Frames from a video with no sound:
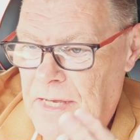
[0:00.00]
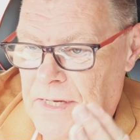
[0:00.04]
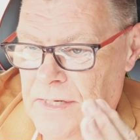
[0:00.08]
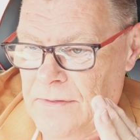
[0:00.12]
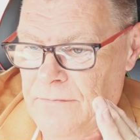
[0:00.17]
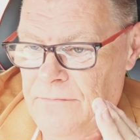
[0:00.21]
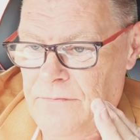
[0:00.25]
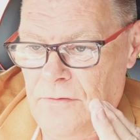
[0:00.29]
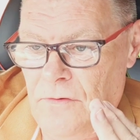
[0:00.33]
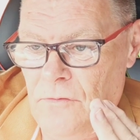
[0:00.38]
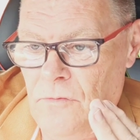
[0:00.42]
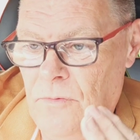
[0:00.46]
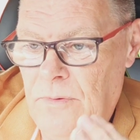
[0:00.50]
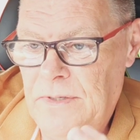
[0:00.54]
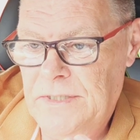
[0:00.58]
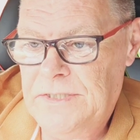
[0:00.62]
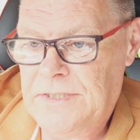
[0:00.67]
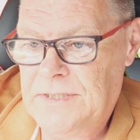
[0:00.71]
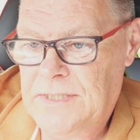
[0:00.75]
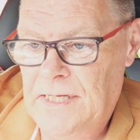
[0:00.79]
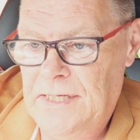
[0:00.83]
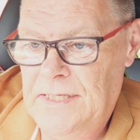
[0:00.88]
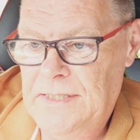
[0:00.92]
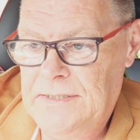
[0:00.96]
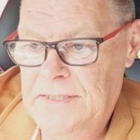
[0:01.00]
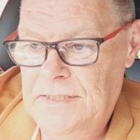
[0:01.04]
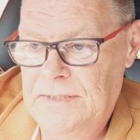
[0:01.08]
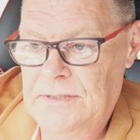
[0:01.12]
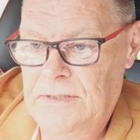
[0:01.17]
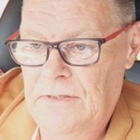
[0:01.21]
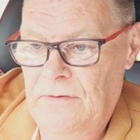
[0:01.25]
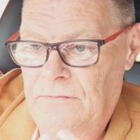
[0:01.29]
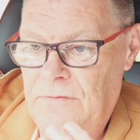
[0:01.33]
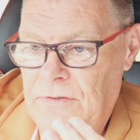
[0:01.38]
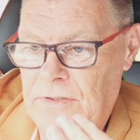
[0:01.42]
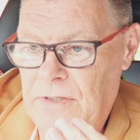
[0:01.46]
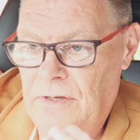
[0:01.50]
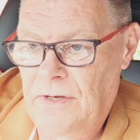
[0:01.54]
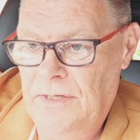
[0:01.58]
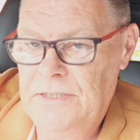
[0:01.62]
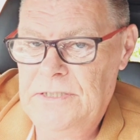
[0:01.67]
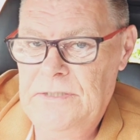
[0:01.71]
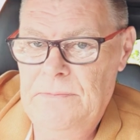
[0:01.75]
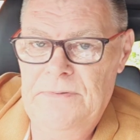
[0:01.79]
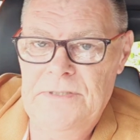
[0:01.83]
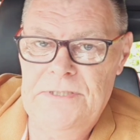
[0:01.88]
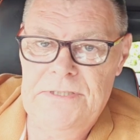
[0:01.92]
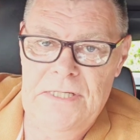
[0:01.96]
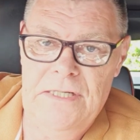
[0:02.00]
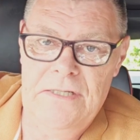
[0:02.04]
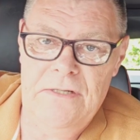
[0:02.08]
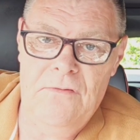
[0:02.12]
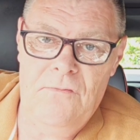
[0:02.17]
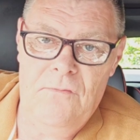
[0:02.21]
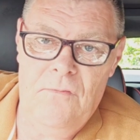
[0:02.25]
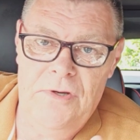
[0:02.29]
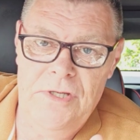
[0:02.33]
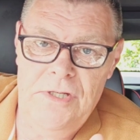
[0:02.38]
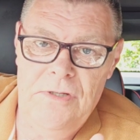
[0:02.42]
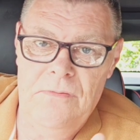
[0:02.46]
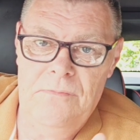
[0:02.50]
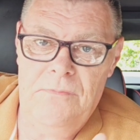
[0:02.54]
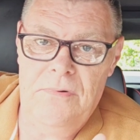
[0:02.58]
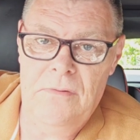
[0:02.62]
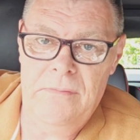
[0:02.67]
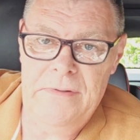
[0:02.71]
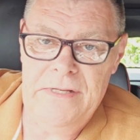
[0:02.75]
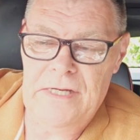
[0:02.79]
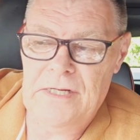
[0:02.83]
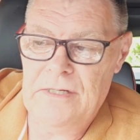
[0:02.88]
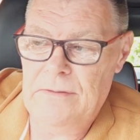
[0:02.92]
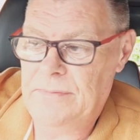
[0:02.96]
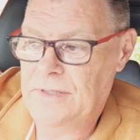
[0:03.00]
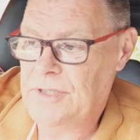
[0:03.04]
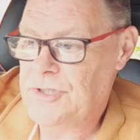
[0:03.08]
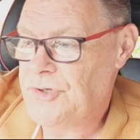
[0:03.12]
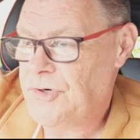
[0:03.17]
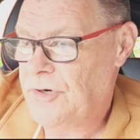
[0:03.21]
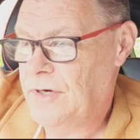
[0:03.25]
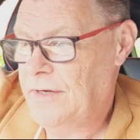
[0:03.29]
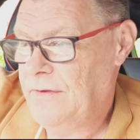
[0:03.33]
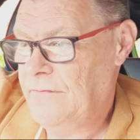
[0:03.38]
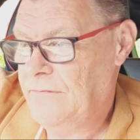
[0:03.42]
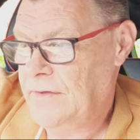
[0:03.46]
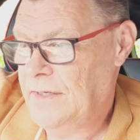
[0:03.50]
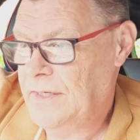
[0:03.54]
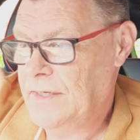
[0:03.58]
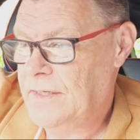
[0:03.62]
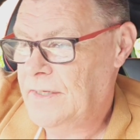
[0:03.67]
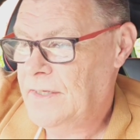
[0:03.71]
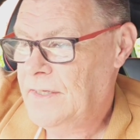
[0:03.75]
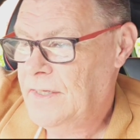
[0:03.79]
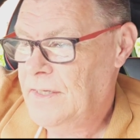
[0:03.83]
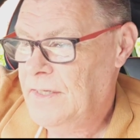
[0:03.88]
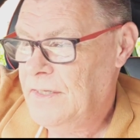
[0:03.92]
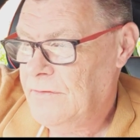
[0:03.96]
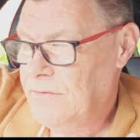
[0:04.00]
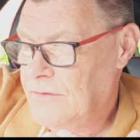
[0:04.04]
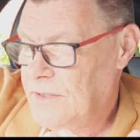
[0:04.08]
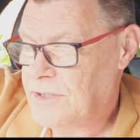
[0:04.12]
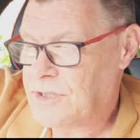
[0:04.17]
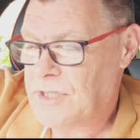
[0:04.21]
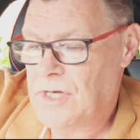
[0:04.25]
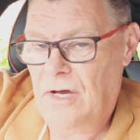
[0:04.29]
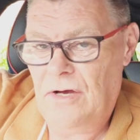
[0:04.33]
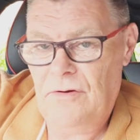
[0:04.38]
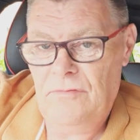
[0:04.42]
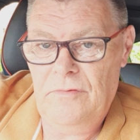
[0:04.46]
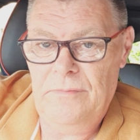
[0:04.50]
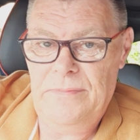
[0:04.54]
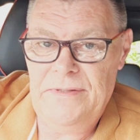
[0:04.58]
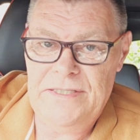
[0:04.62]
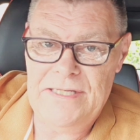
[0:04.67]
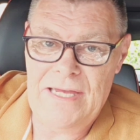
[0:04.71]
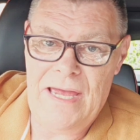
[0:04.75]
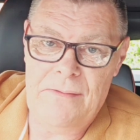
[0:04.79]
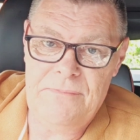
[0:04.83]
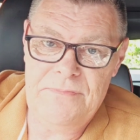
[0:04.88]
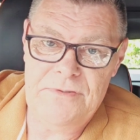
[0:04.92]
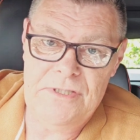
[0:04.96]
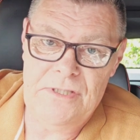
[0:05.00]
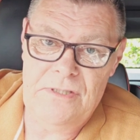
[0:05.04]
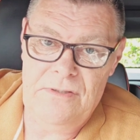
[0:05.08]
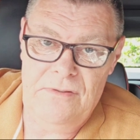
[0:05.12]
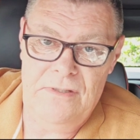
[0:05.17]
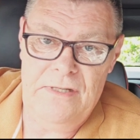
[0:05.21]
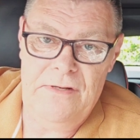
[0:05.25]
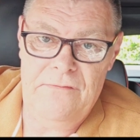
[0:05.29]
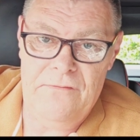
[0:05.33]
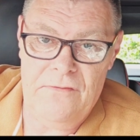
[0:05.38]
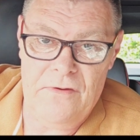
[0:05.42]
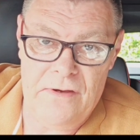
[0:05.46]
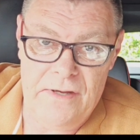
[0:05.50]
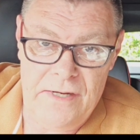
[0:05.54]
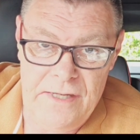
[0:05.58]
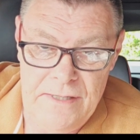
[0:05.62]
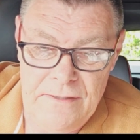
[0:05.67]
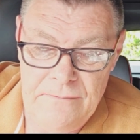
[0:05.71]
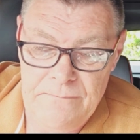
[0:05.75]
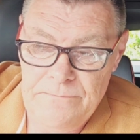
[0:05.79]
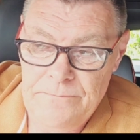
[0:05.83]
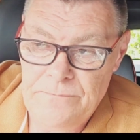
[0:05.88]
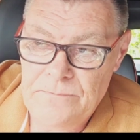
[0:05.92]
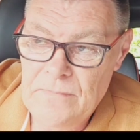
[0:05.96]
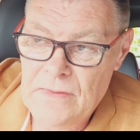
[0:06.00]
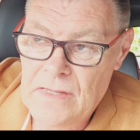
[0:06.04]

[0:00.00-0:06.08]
And I've always stated that for 90% of what you're probably going to be driving, this car will be absolutely fine.